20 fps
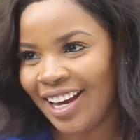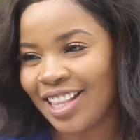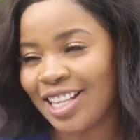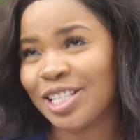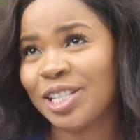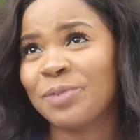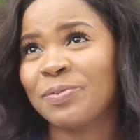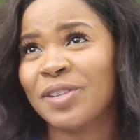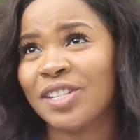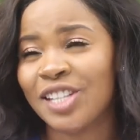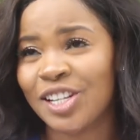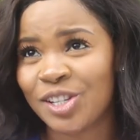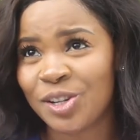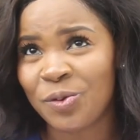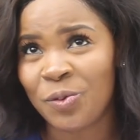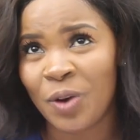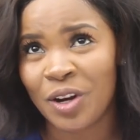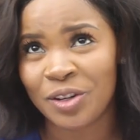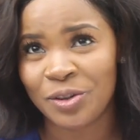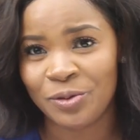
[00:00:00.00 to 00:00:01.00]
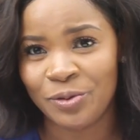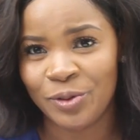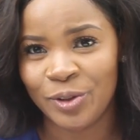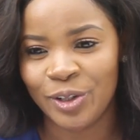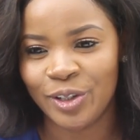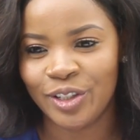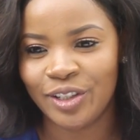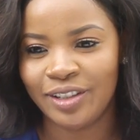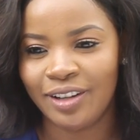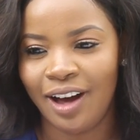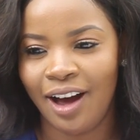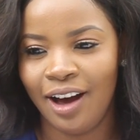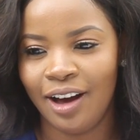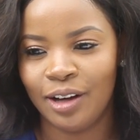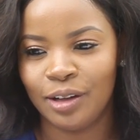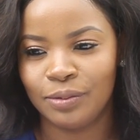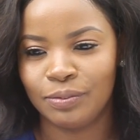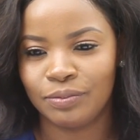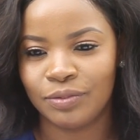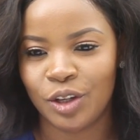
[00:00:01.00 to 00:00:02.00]
This has been such a wonderful,
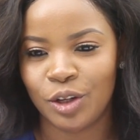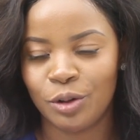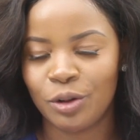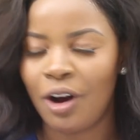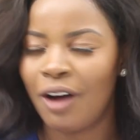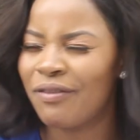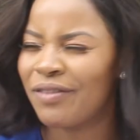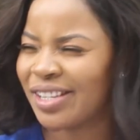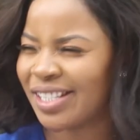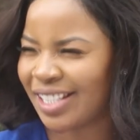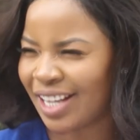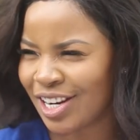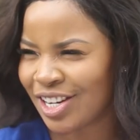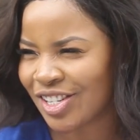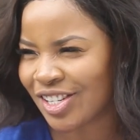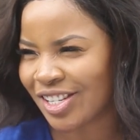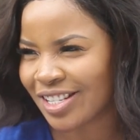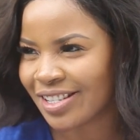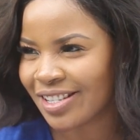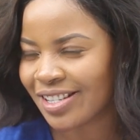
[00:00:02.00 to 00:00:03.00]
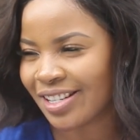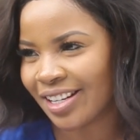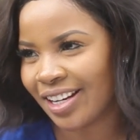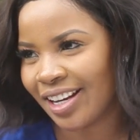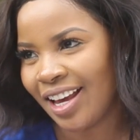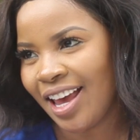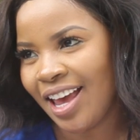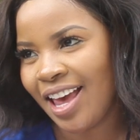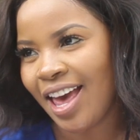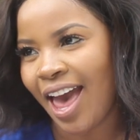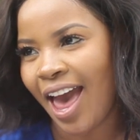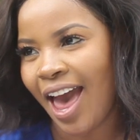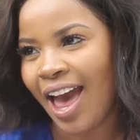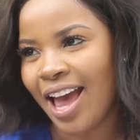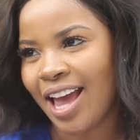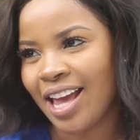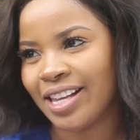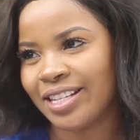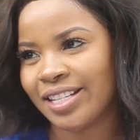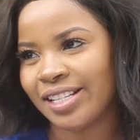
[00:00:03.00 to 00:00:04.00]
um, you know, conversation,
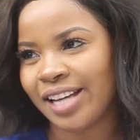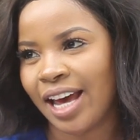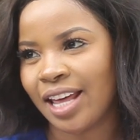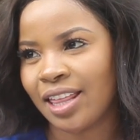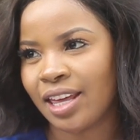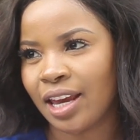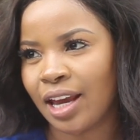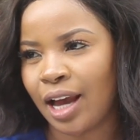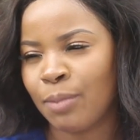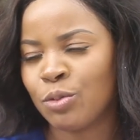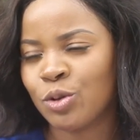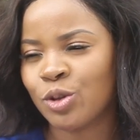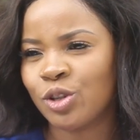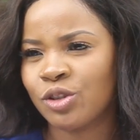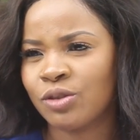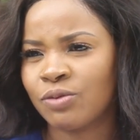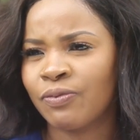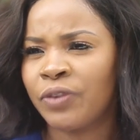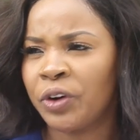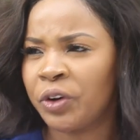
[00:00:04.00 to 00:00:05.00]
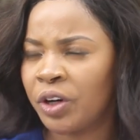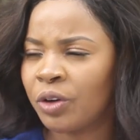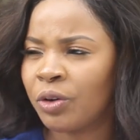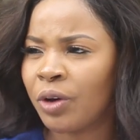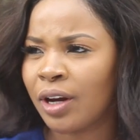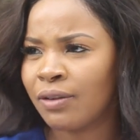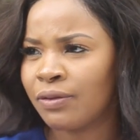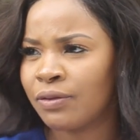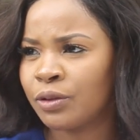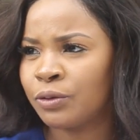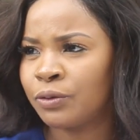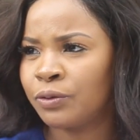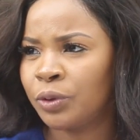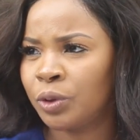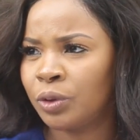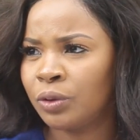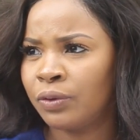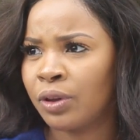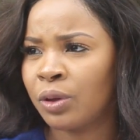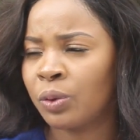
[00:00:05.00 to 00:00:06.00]
and I think I'm also very grateful
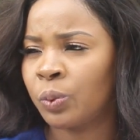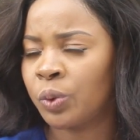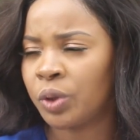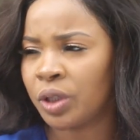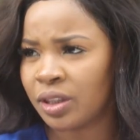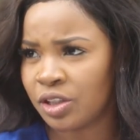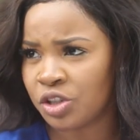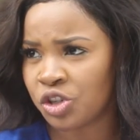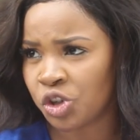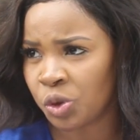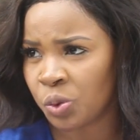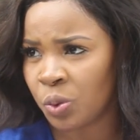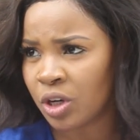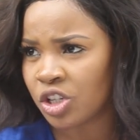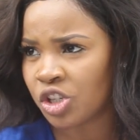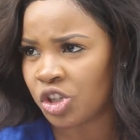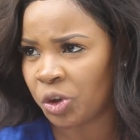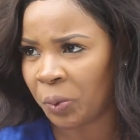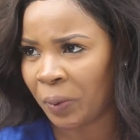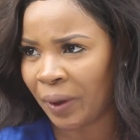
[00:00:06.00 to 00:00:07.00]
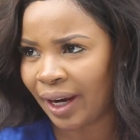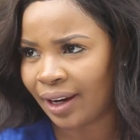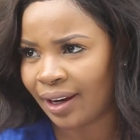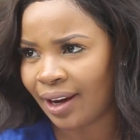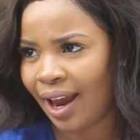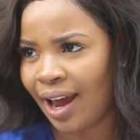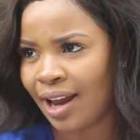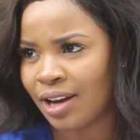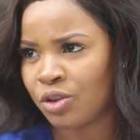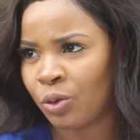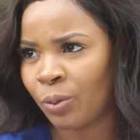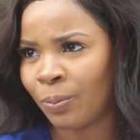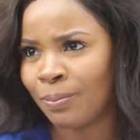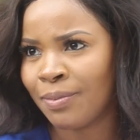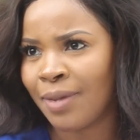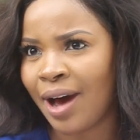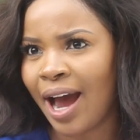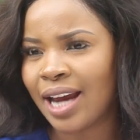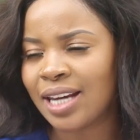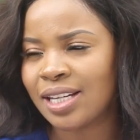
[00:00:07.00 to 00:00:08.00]
for for the work that you are doing and
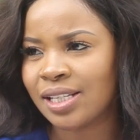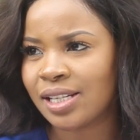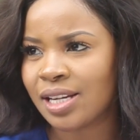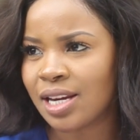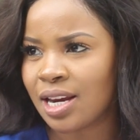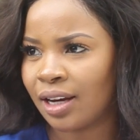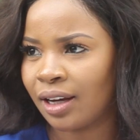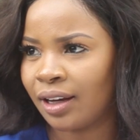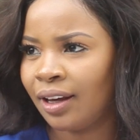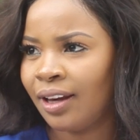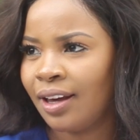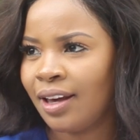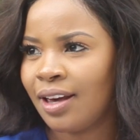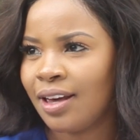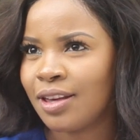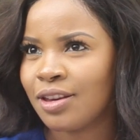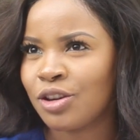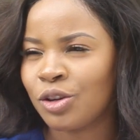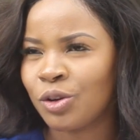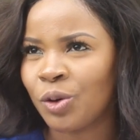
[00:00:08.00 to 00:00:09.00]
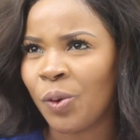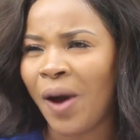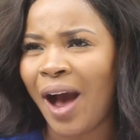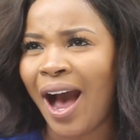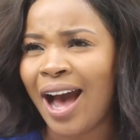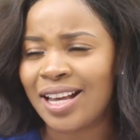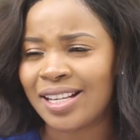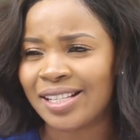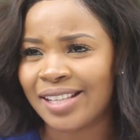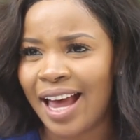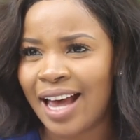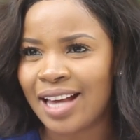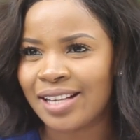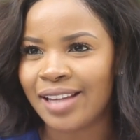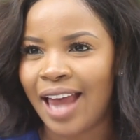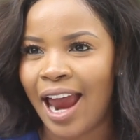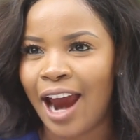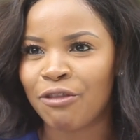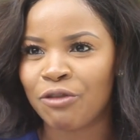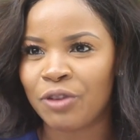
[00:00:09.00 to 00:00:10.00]
reminding, you know, us
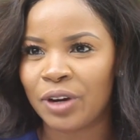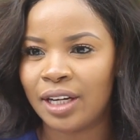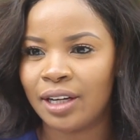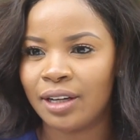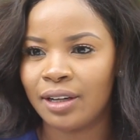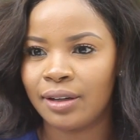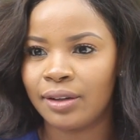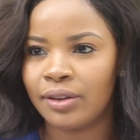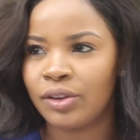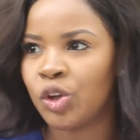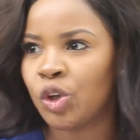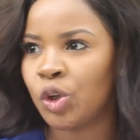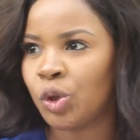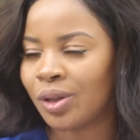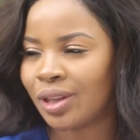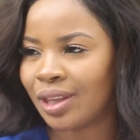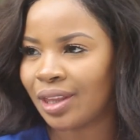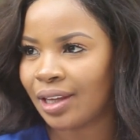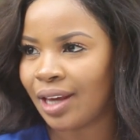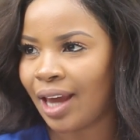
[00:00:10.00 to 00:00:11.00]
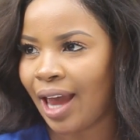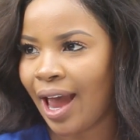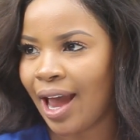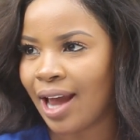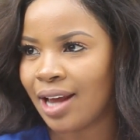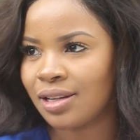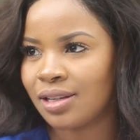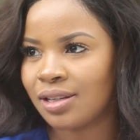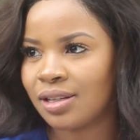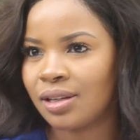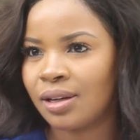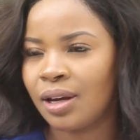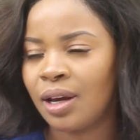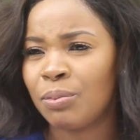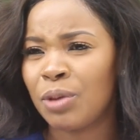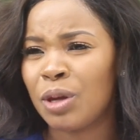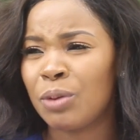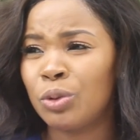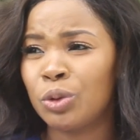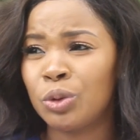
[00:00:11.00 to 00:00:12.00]
as African youth and
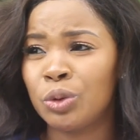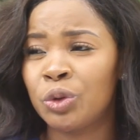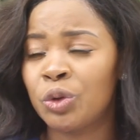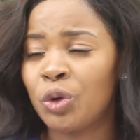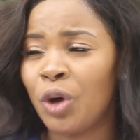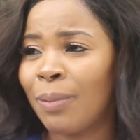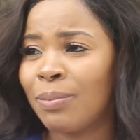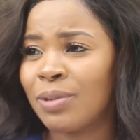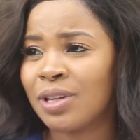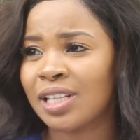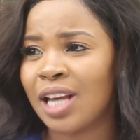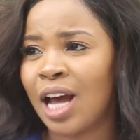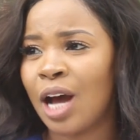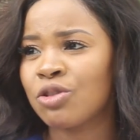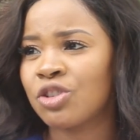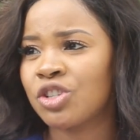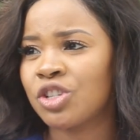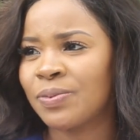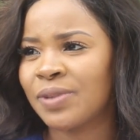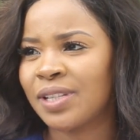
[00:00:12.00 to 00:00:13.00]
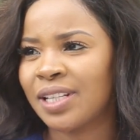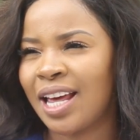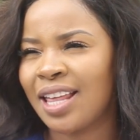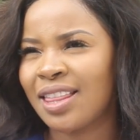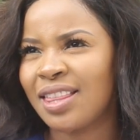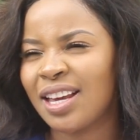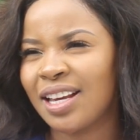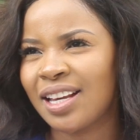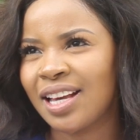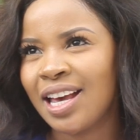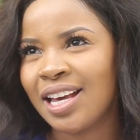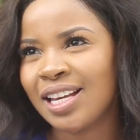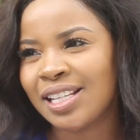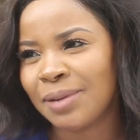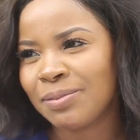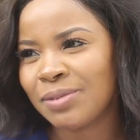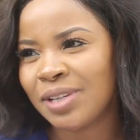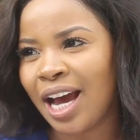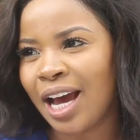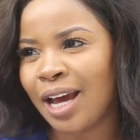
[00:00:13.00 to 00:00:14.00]
people who grew up in townships. And I think
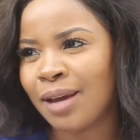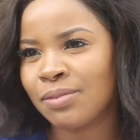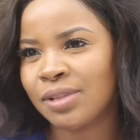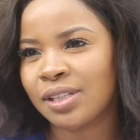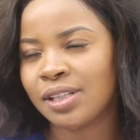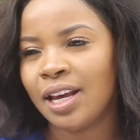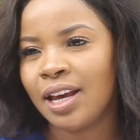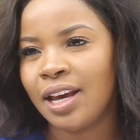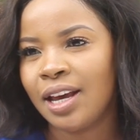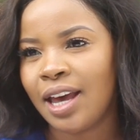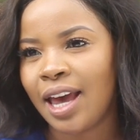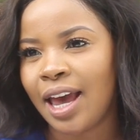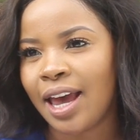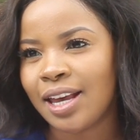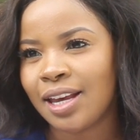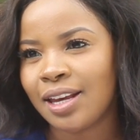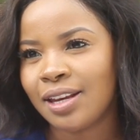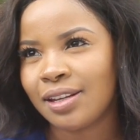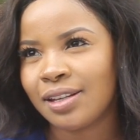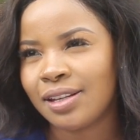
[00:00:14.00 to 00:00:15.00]
sometimes uh,